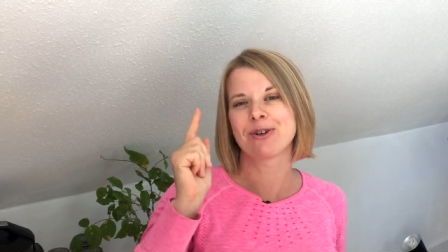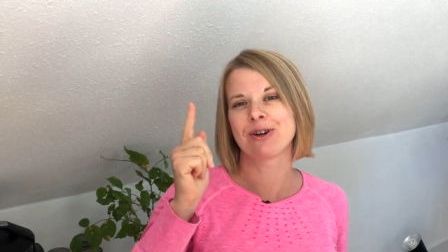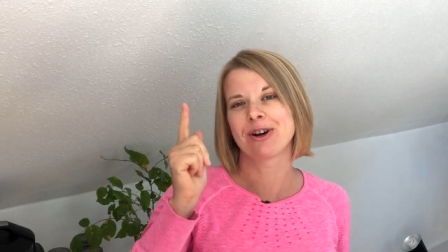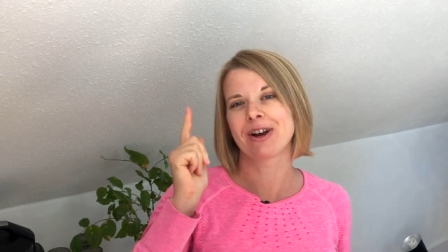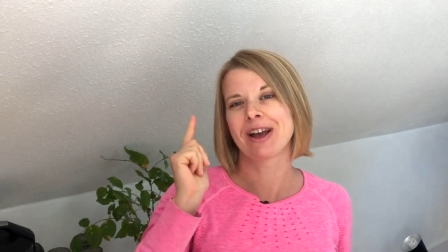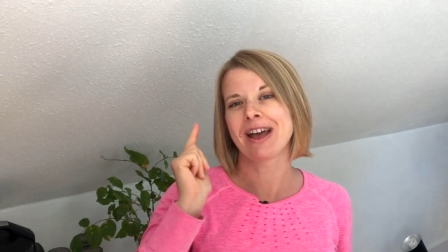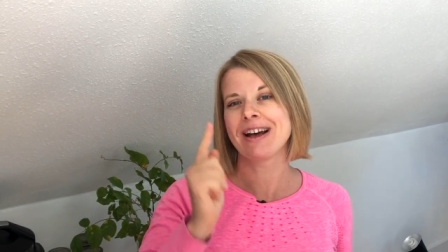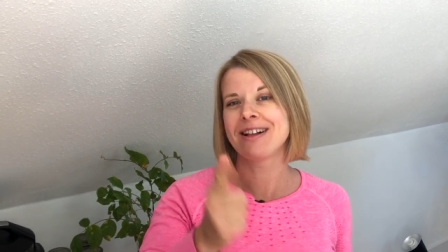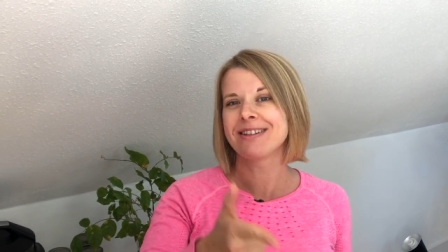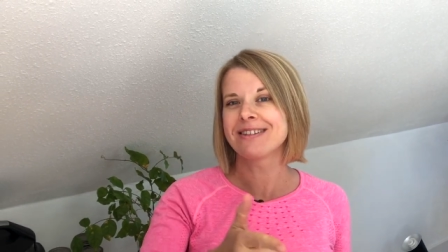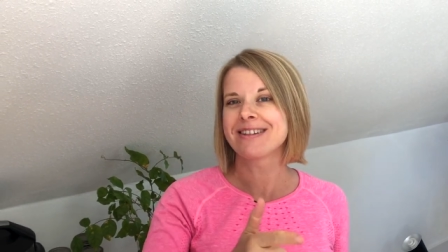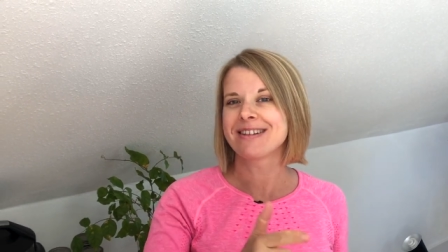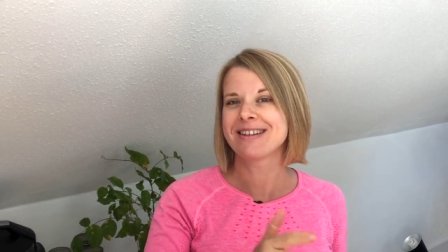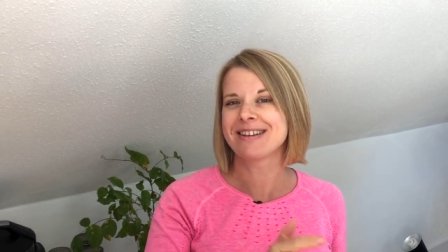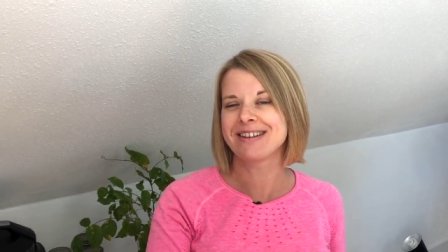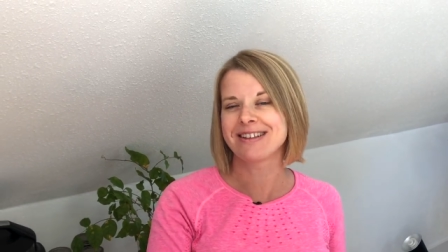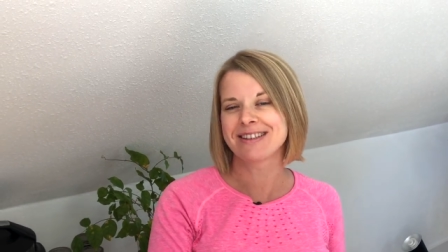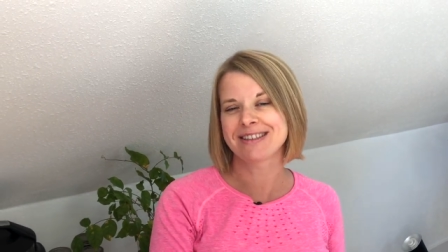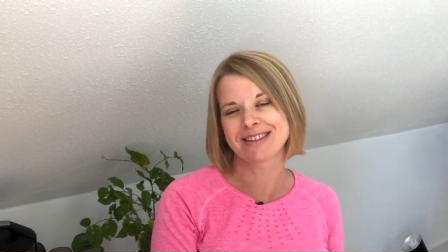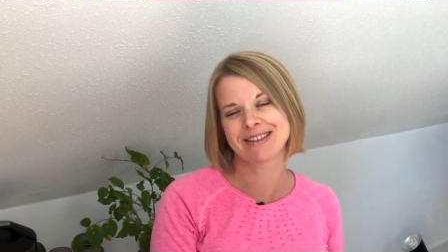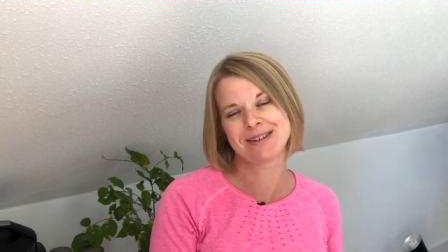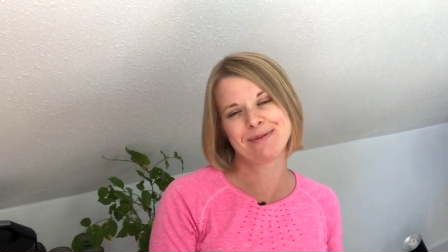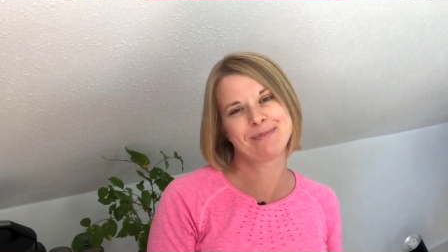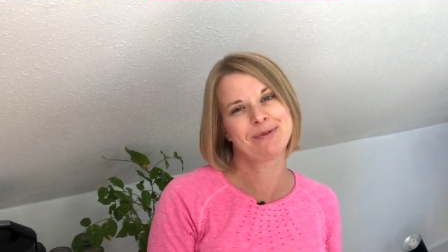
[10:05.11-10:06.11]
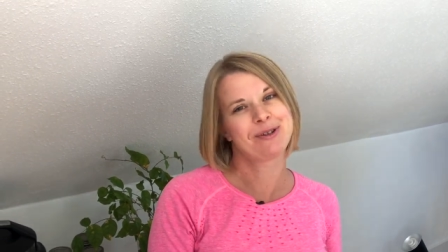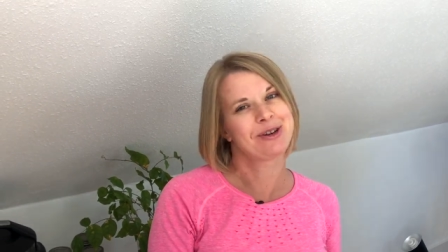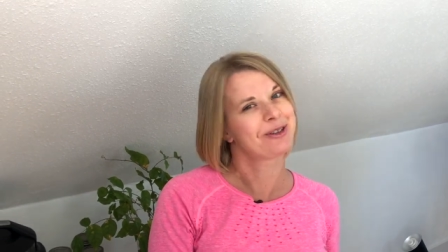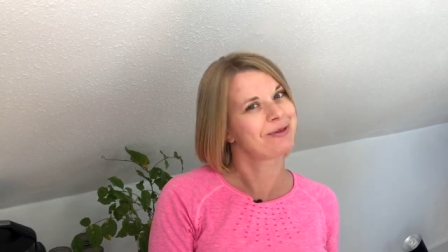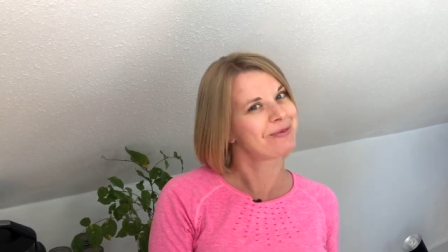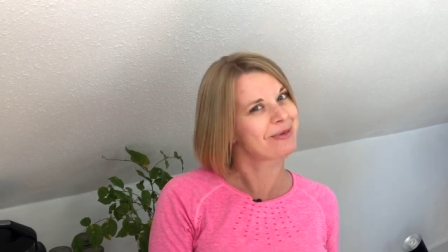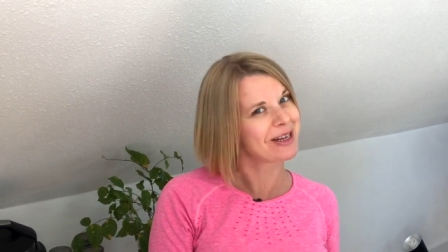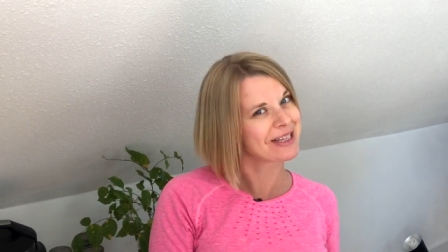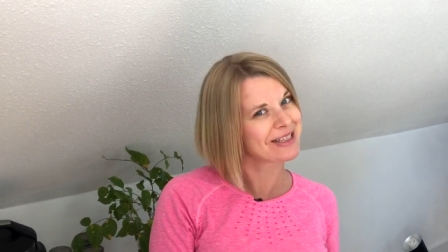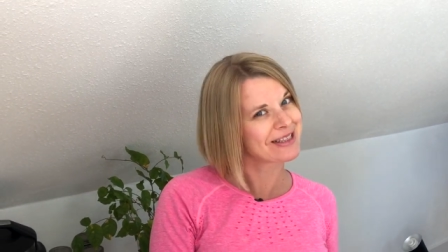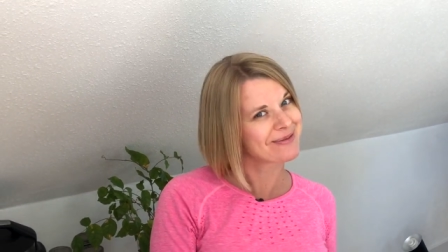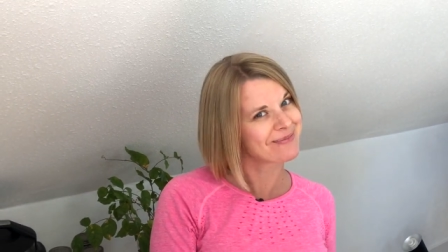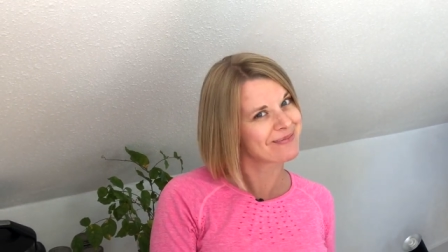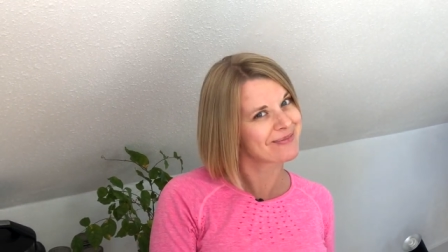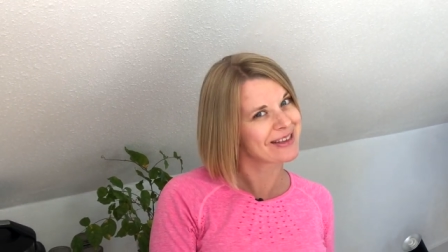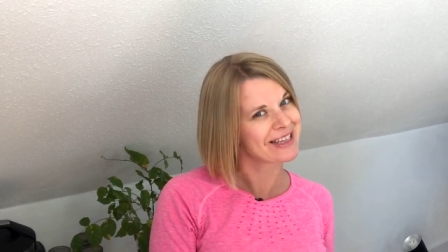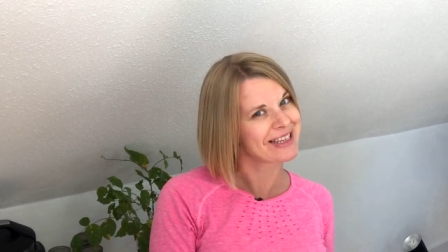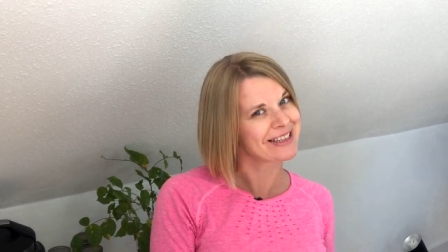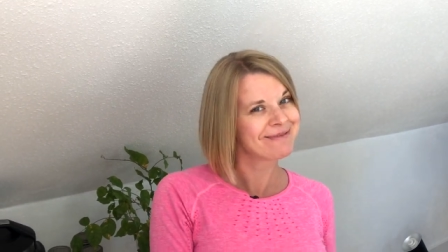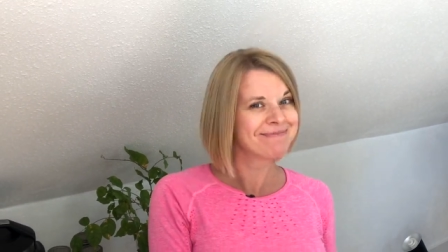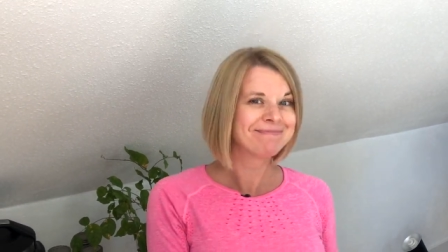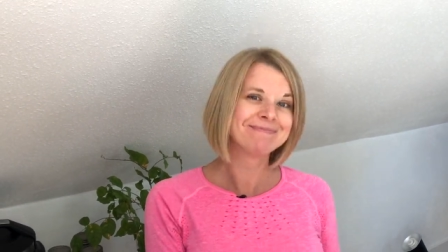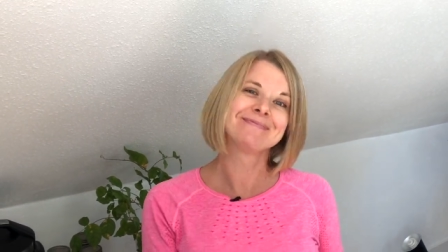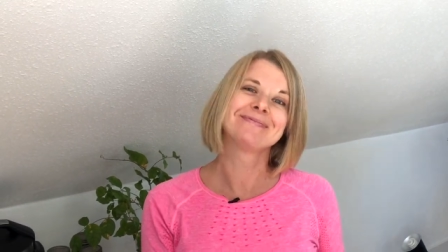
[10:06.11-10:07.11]
for healthy instant pot
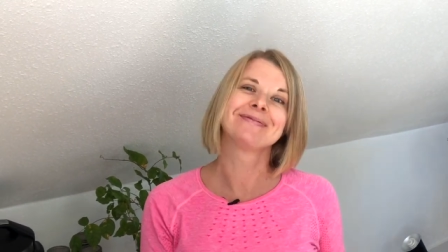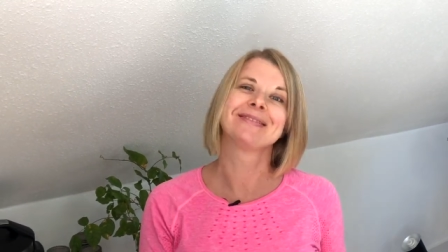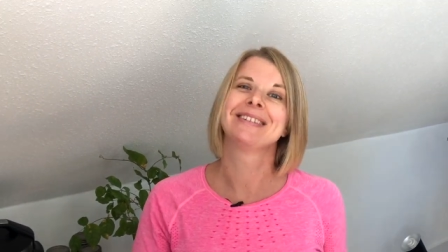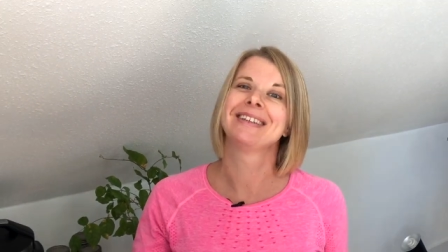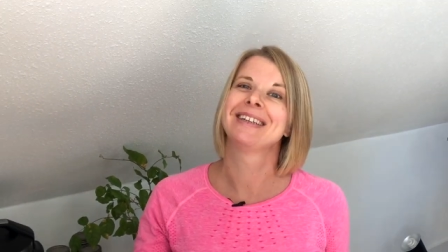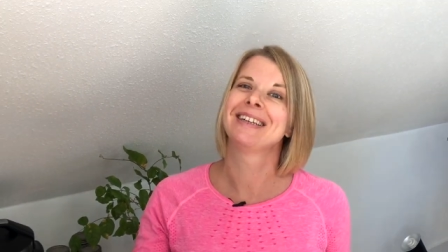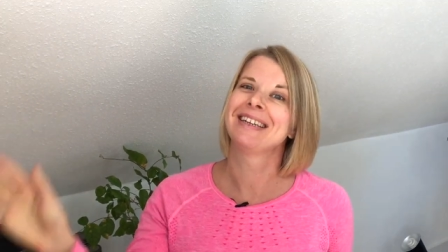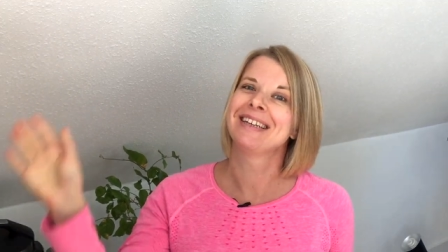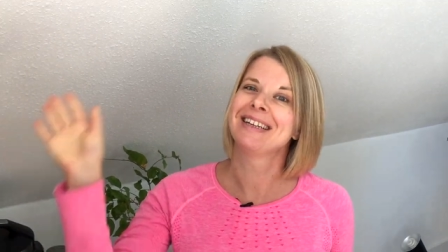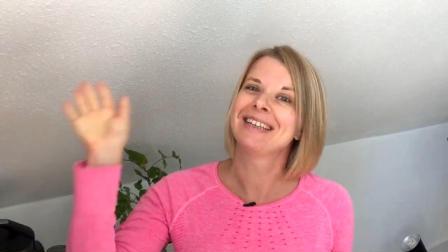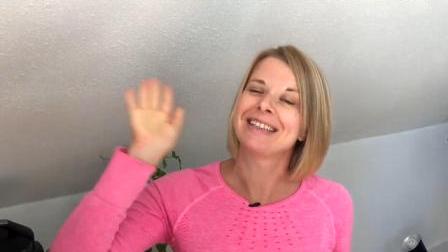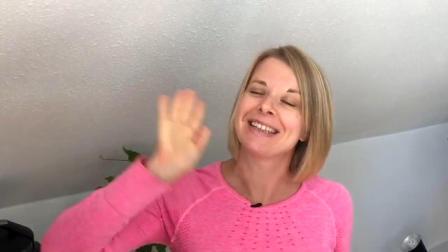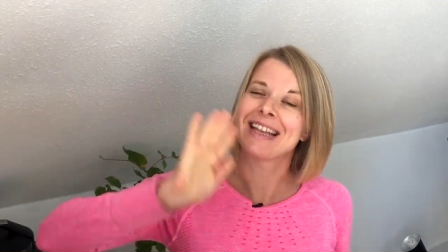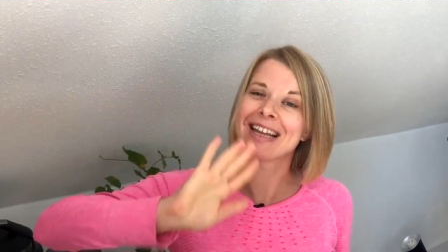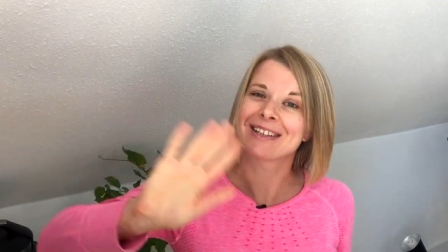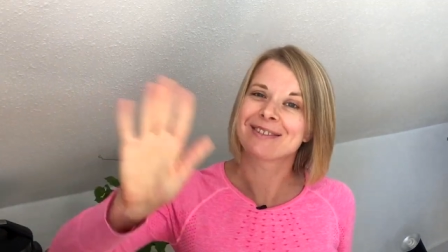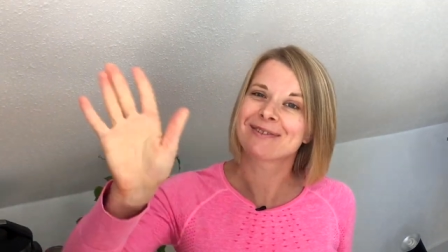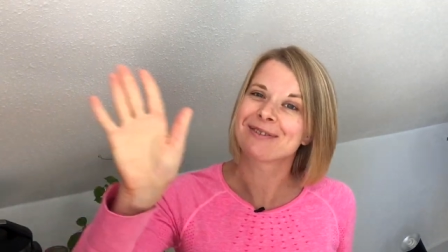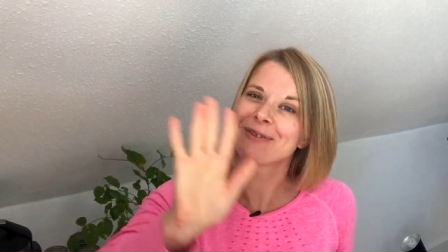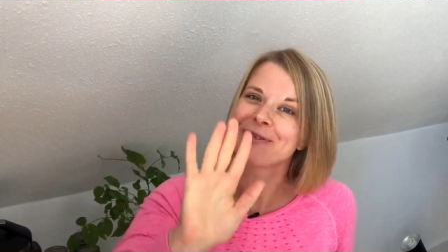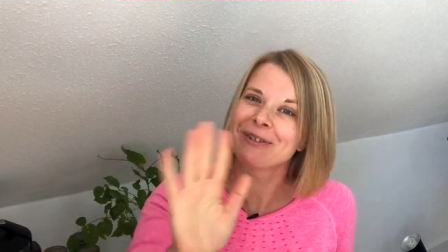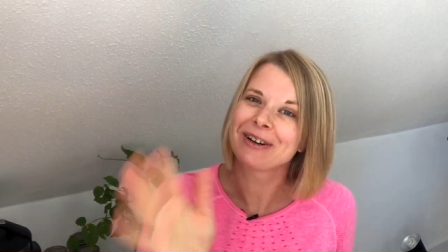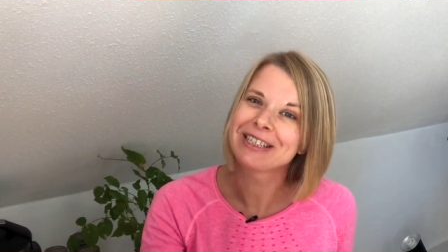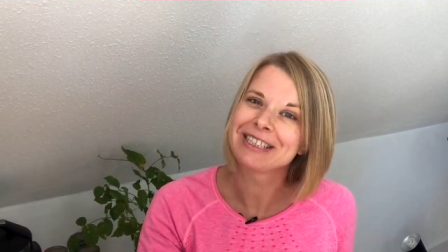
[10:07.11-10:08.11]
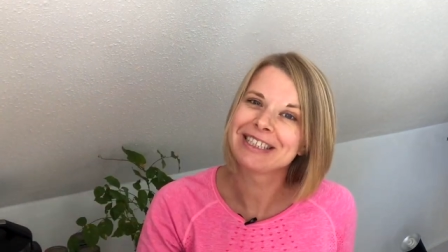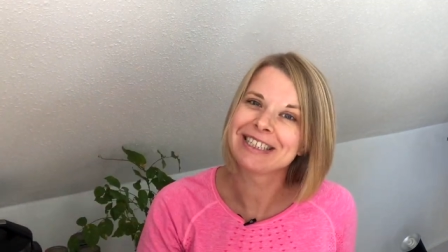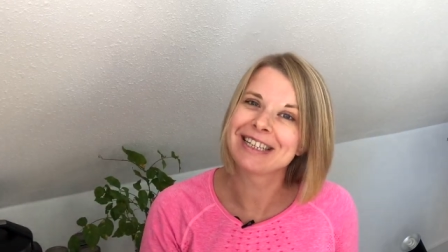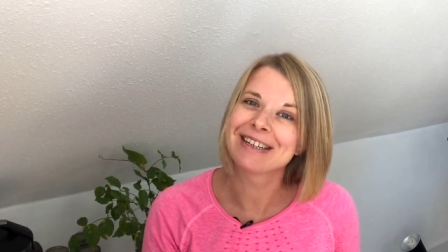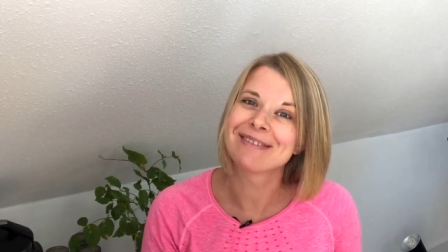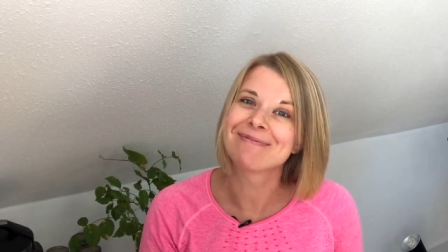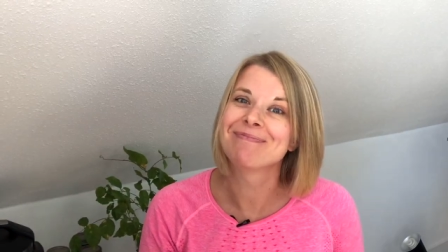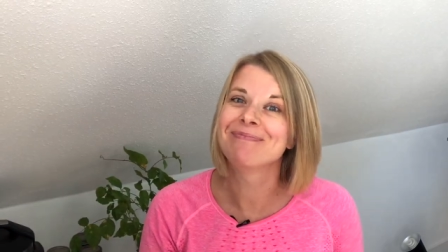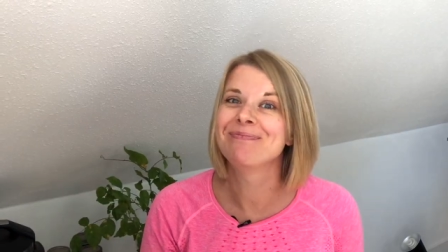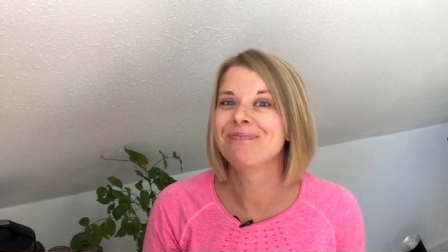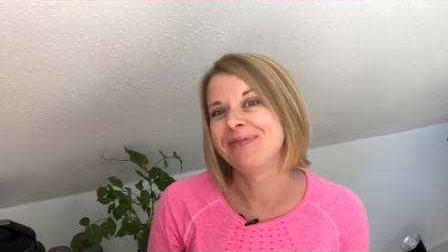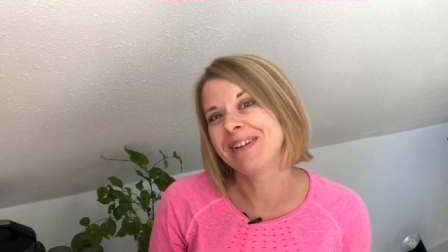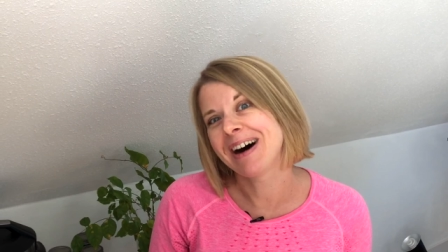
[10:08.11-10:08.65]
recipes. Thanks for watching.